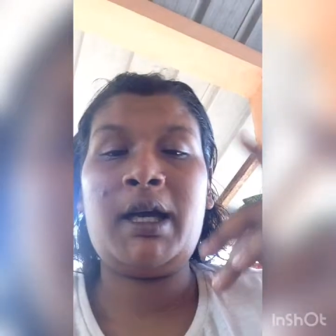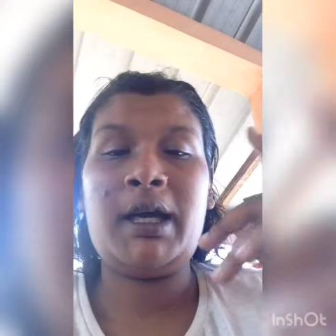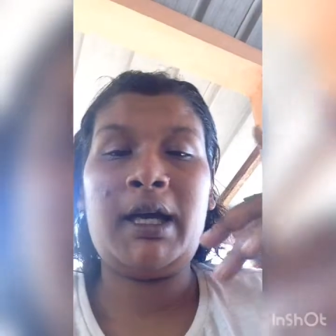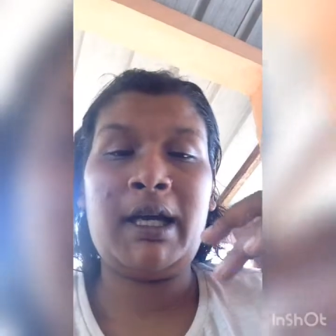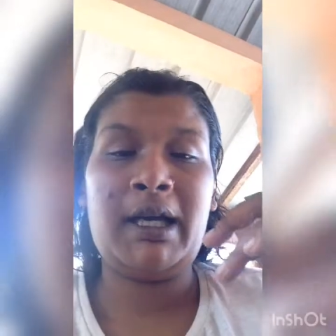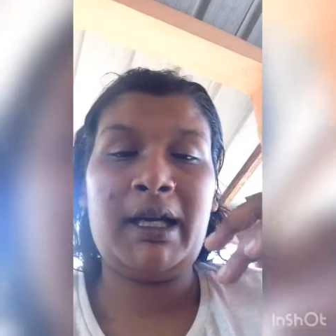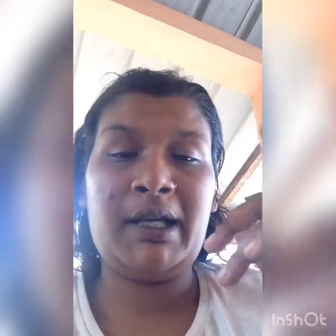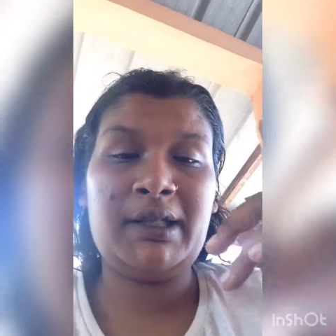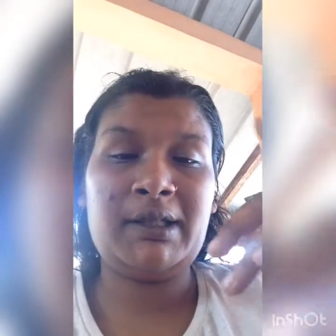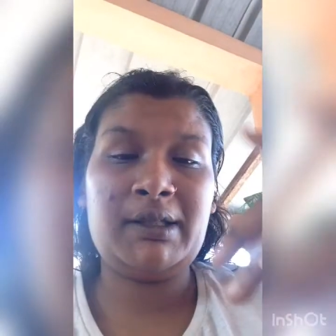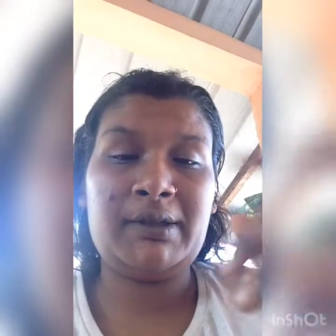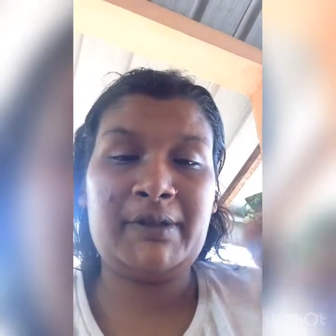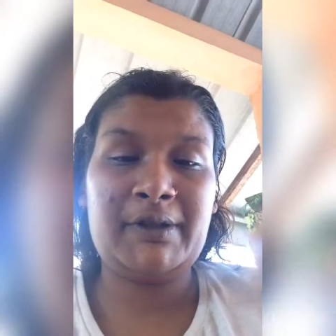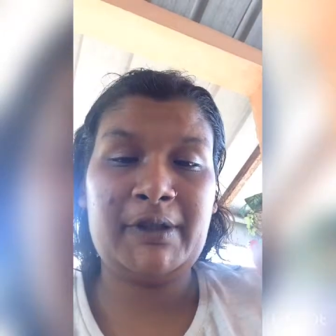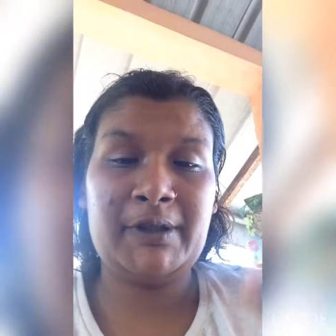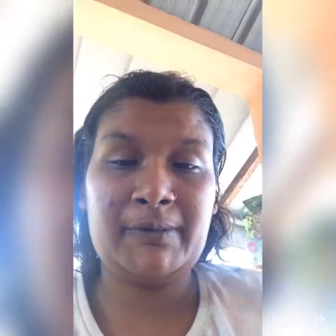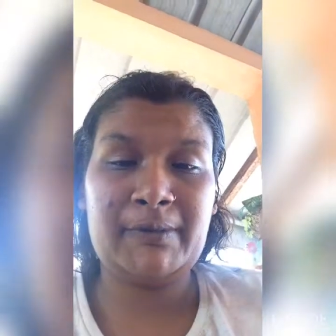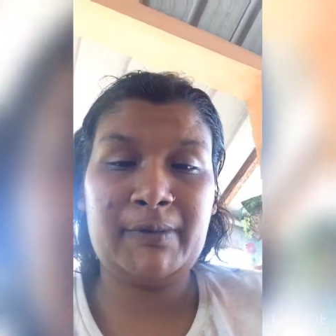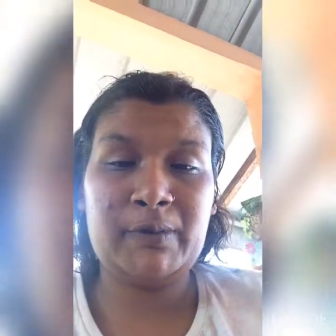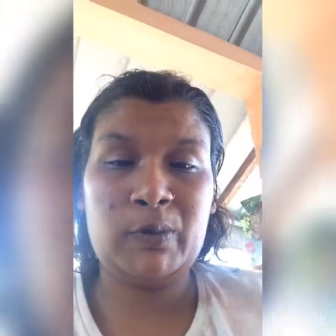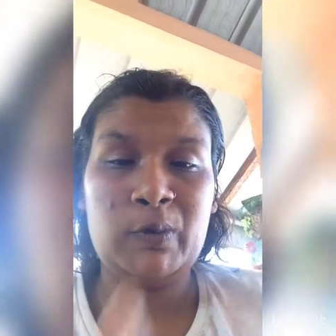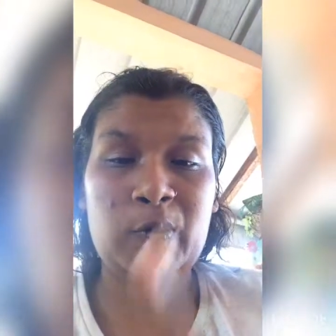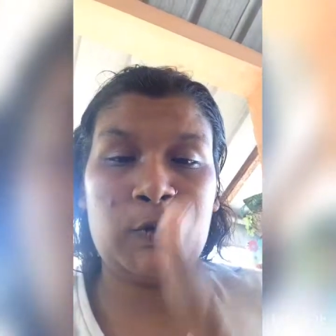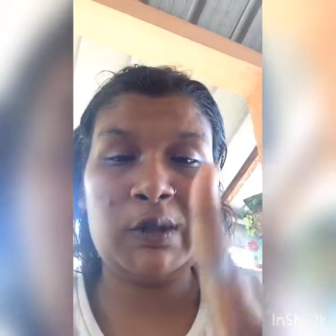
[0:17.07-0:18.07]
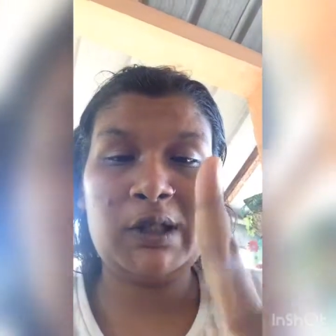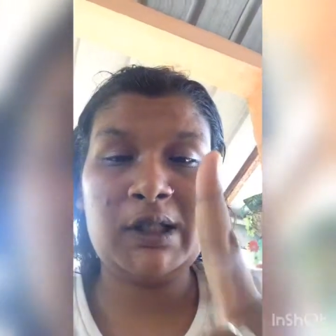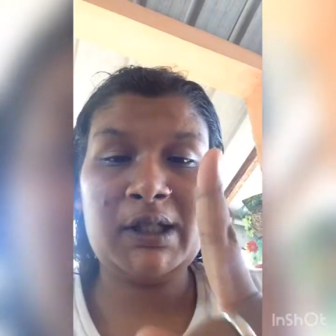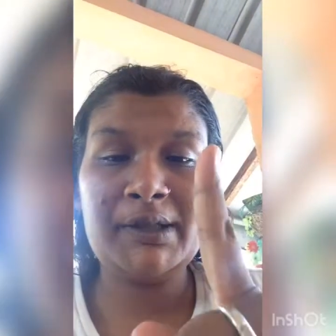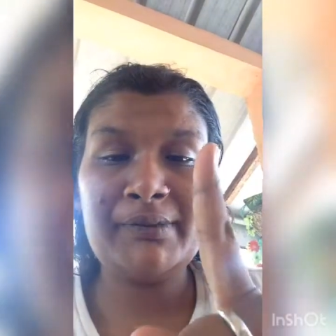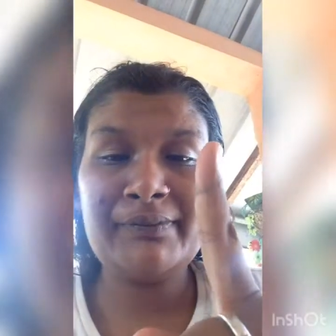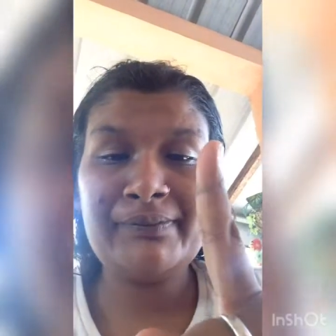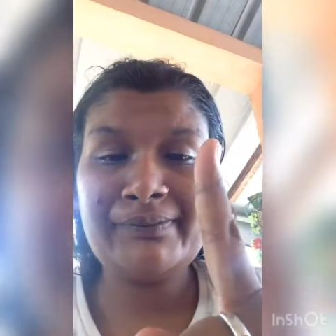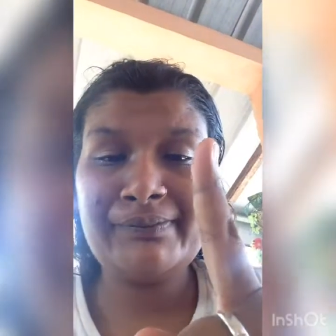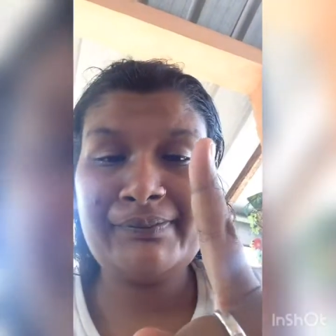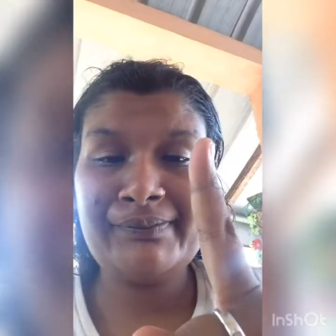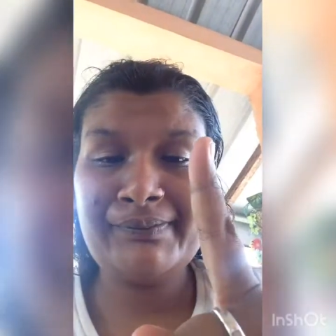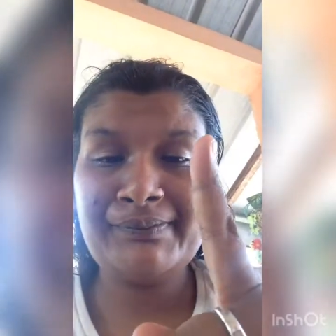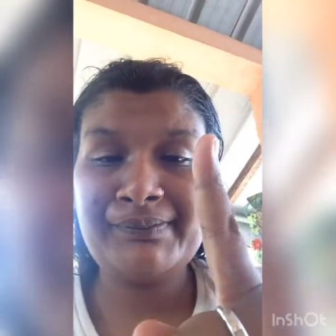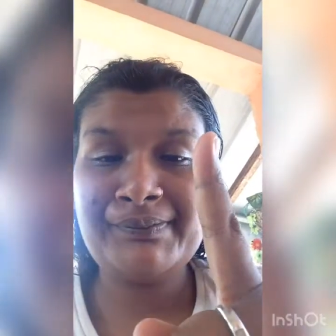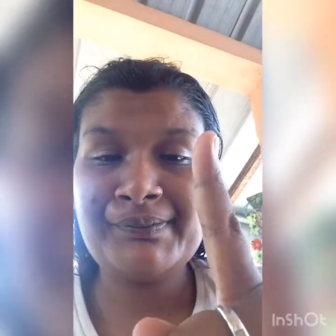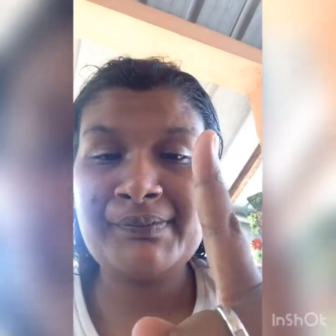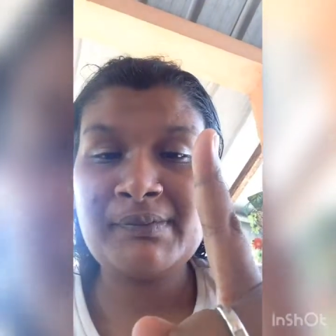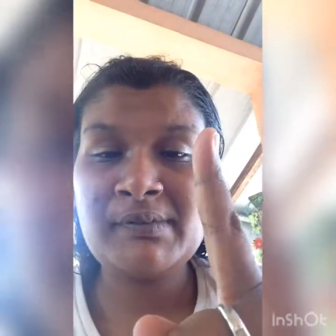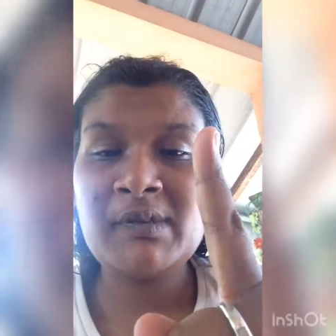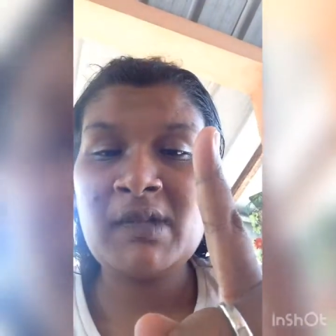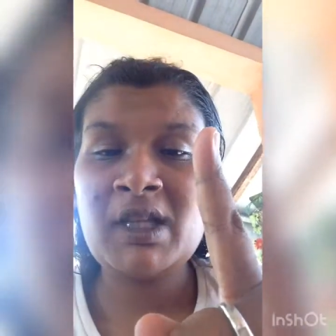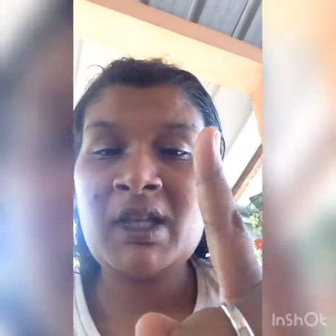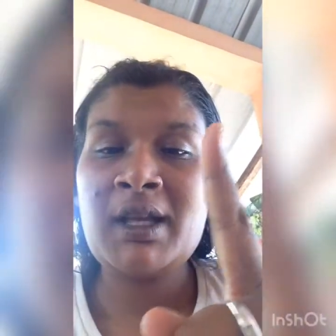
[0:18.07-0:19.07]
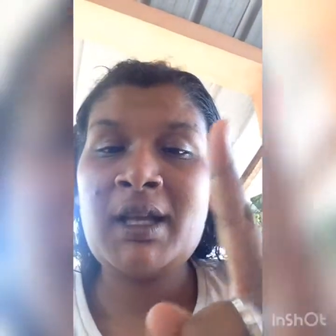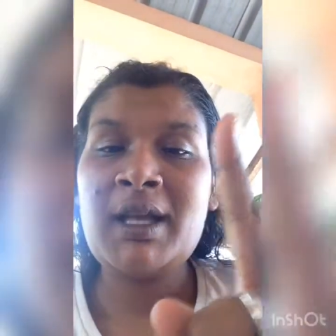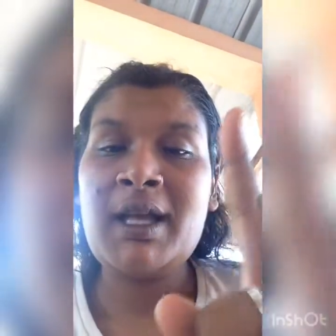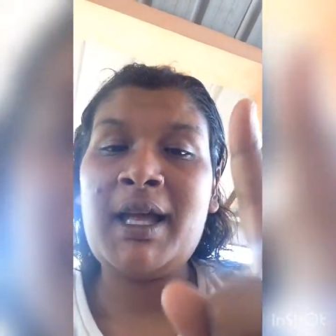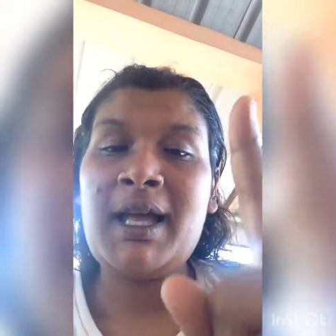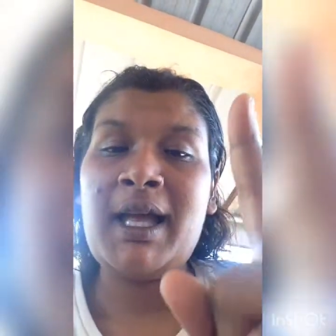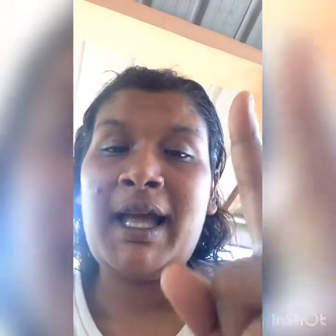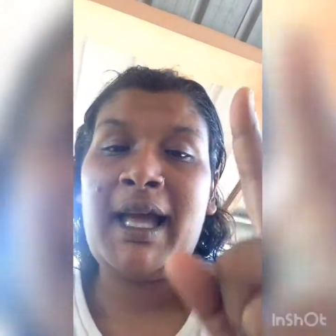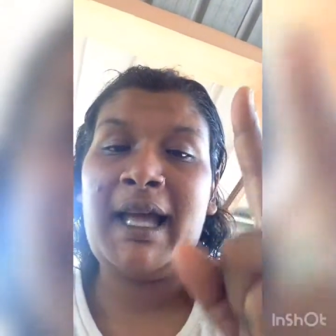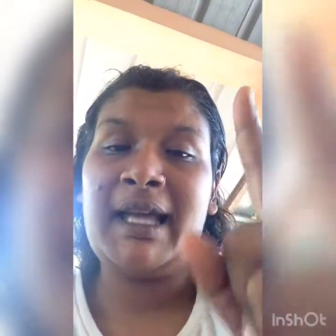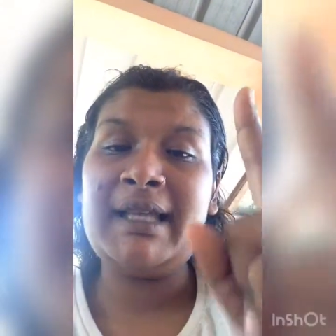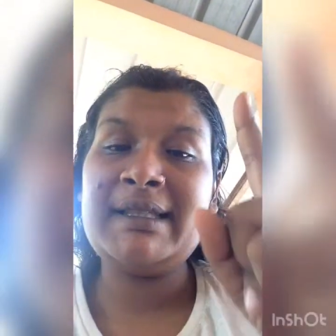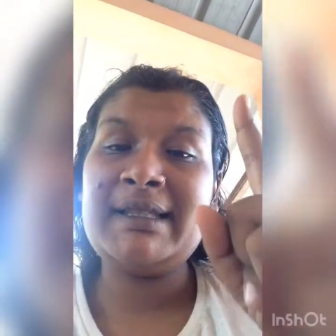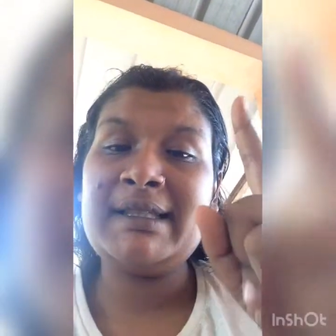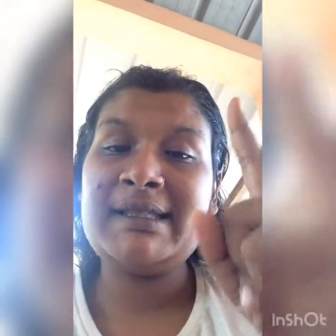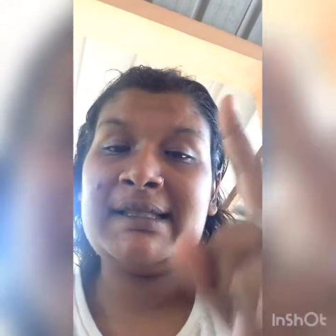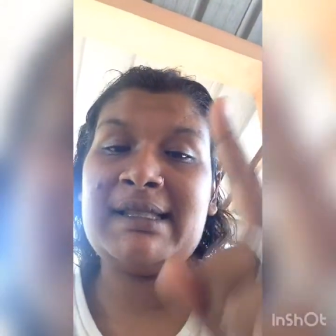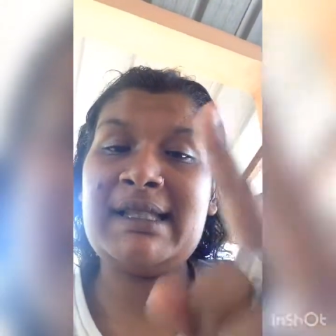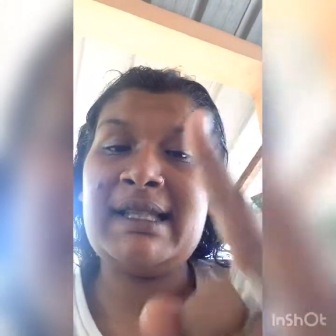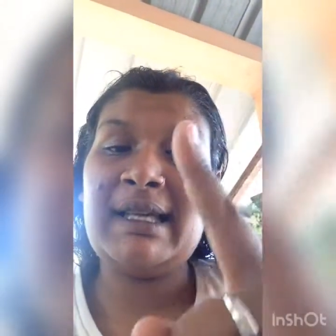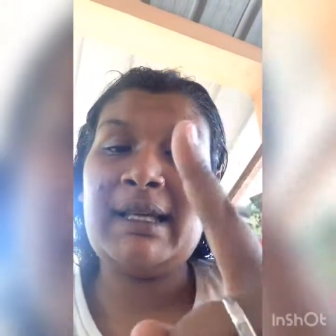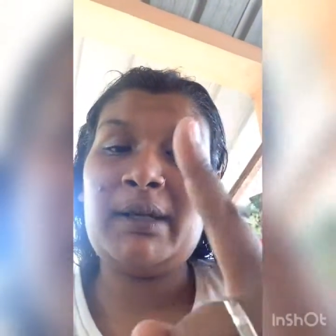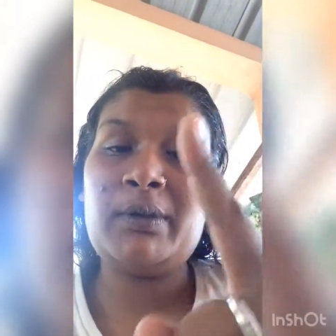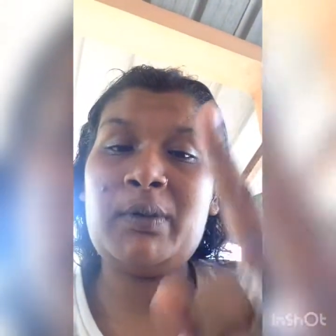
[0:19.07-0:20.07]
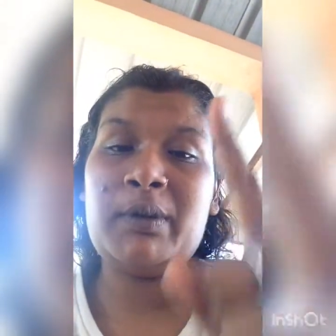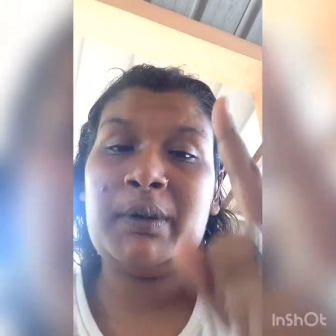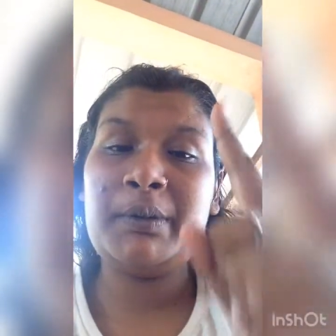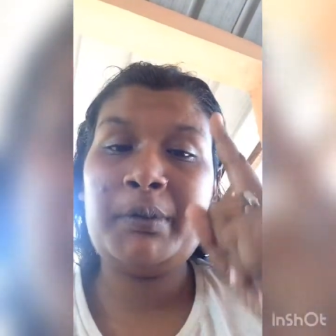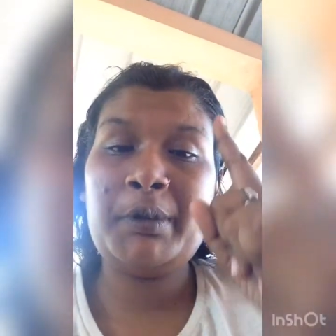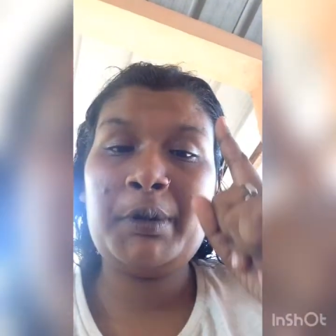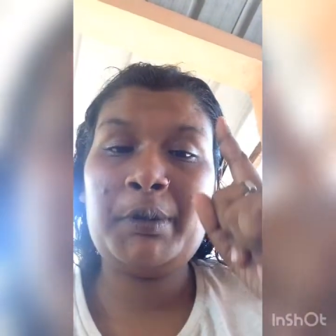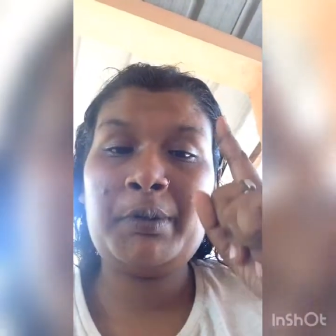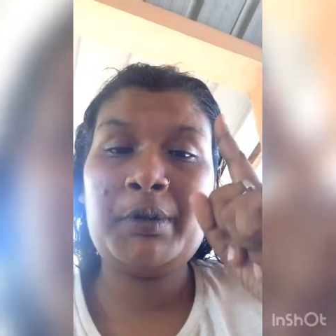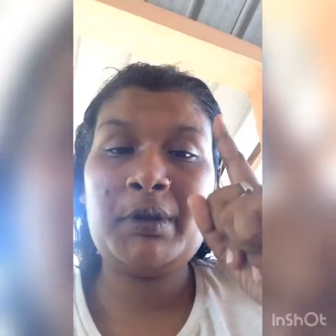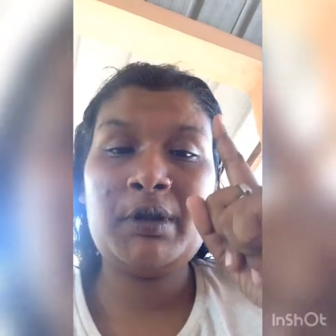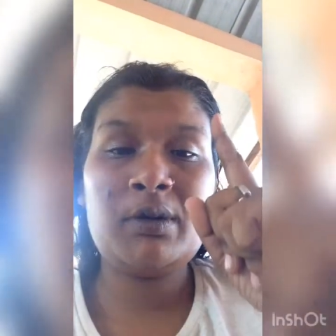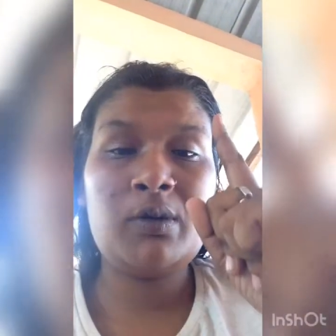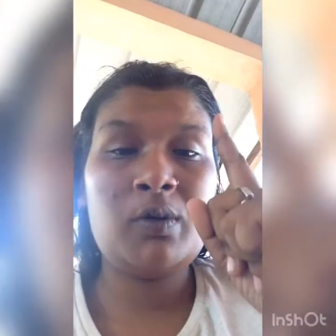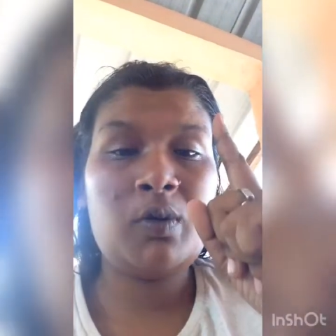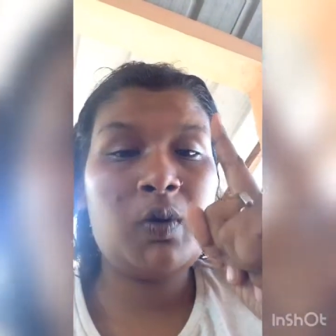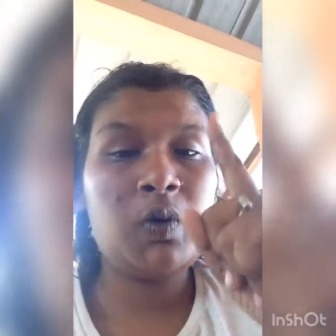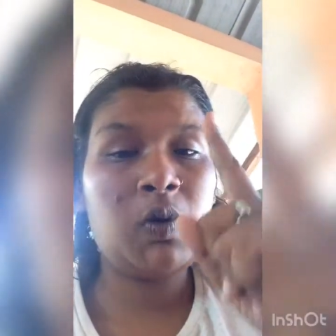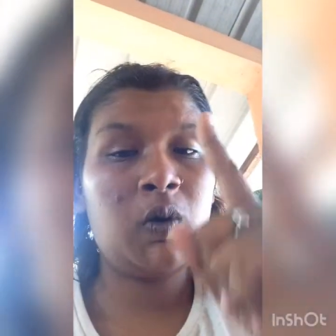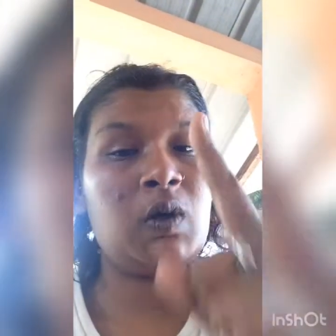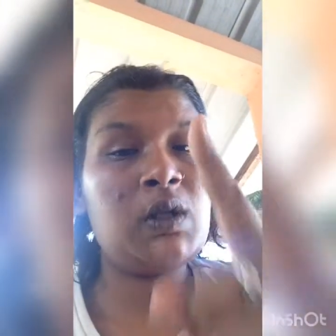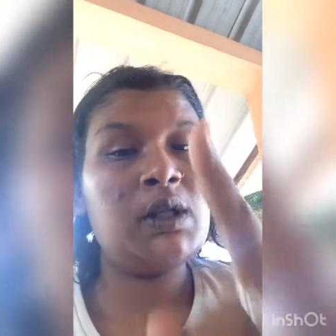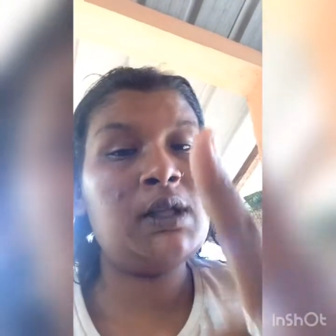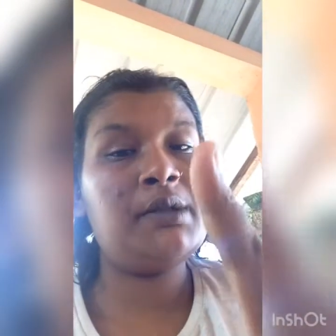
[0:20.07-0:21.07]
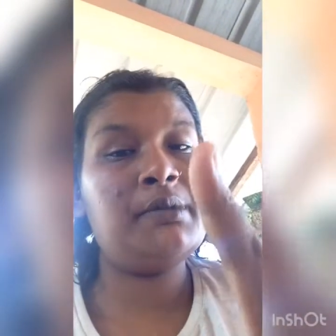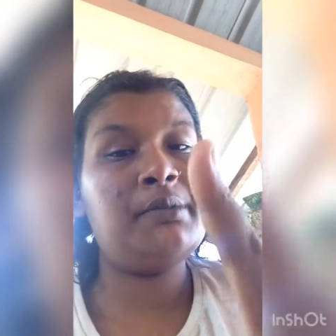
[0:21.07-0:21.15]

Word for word: Right. One, I dislike when people call